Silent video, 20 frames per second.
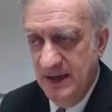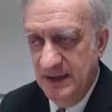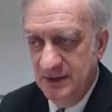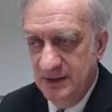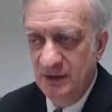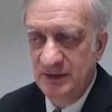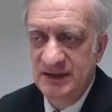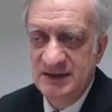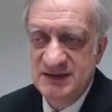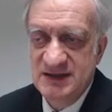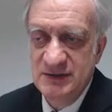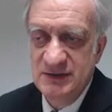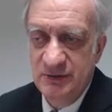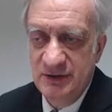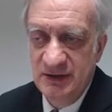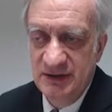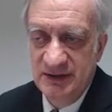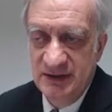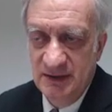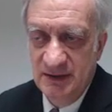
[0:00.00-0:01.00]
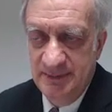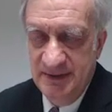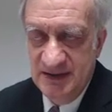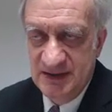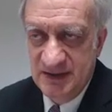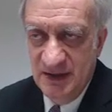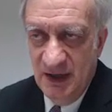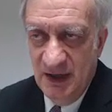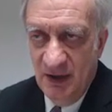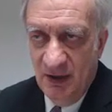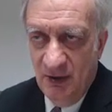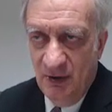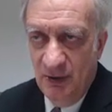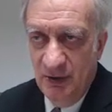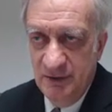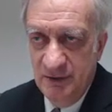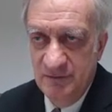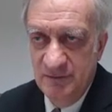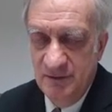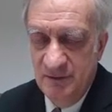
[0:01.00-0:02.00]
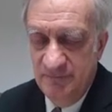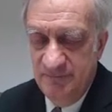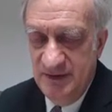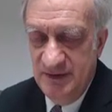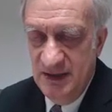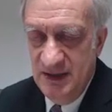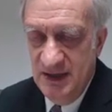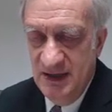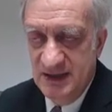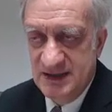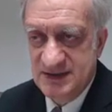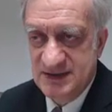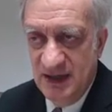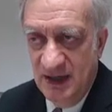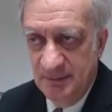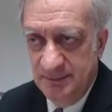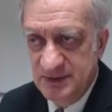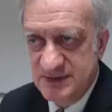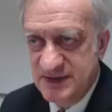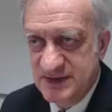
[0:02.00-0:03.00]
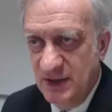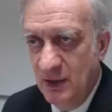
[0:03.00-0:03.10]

Now let's look a little bit on the examples.